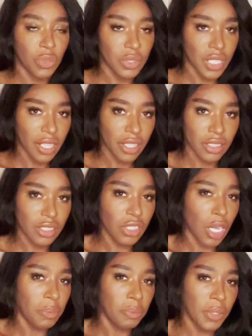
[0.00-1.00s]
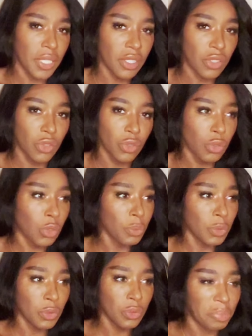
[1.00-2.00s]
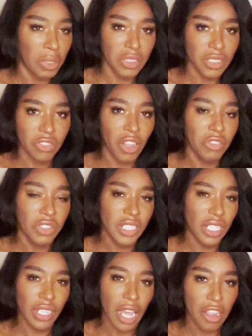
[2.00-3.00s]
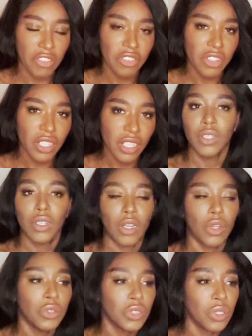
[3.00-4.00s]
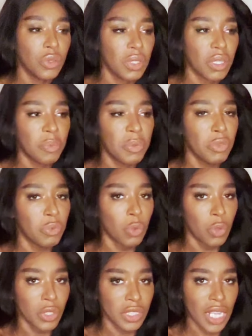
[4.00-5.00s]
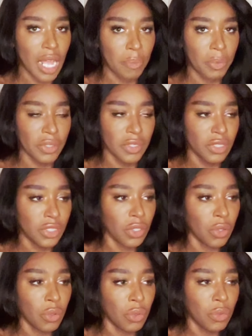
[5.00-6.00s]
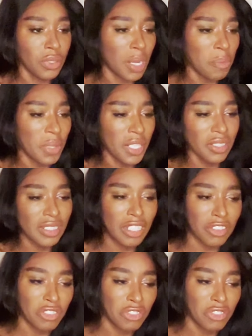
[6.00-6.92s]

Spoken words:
death stopped being a normal part of everyday life. Also, a couple of wars happened, so that made us give